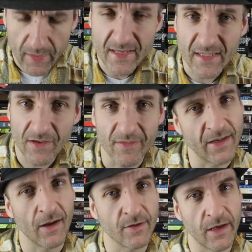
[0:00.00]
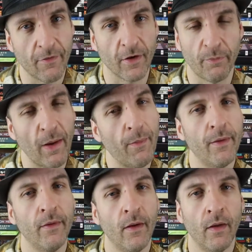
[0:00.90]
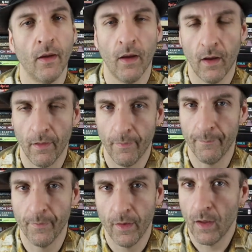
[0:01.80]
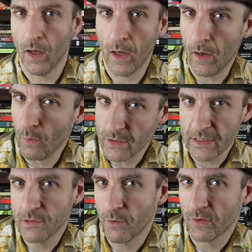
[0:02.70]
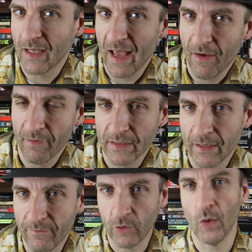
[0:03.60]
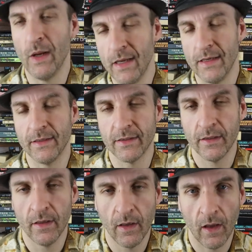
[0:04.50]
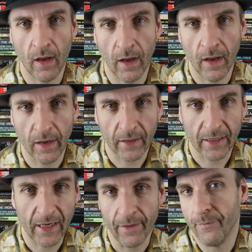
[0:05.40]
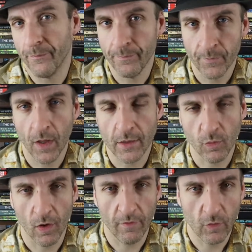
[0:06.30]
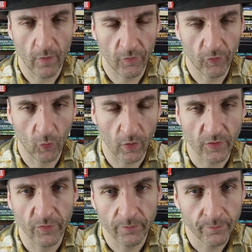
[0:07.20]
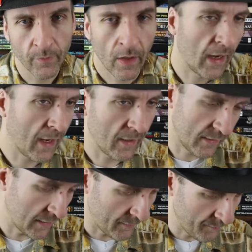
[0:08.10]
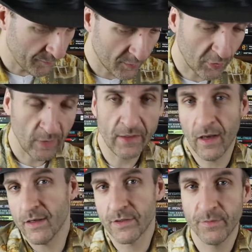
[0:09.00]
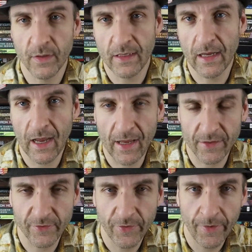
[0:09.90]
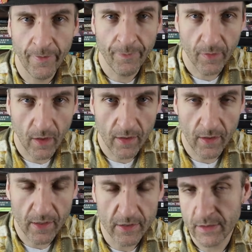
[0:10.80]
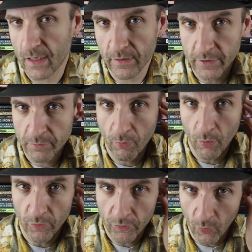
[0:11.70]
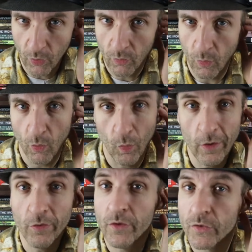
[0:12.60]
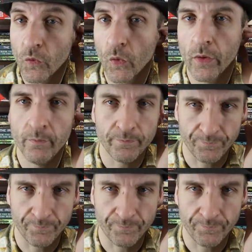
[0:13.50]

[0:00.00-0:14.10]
he's given Town Saver as payment, um, uh, which he's supposed to have and give to his uh, kin. That's one of the 12 swords. And um, so he does. He has uh, his eldest born sword, will wield the sword,